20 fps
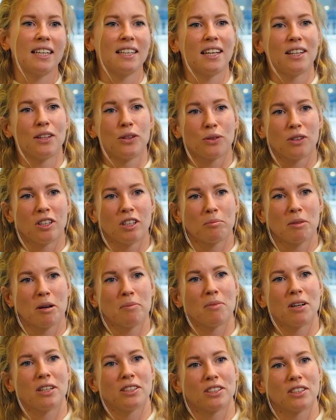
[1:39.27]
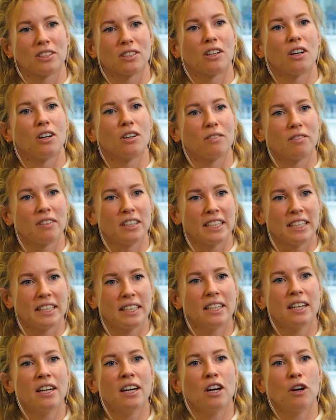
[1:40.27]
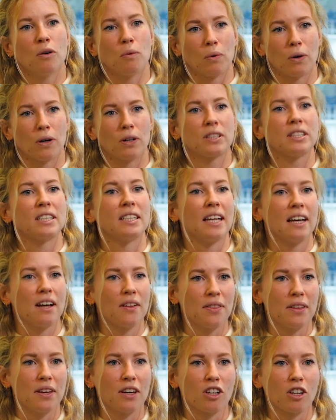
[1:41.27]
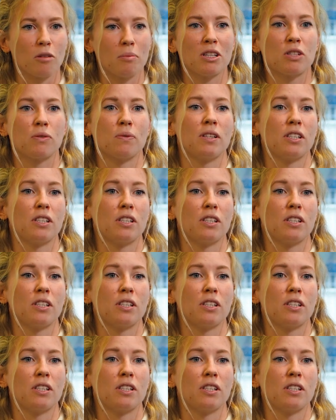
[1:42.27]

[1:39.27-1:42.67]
And then during my master already worked in health economics,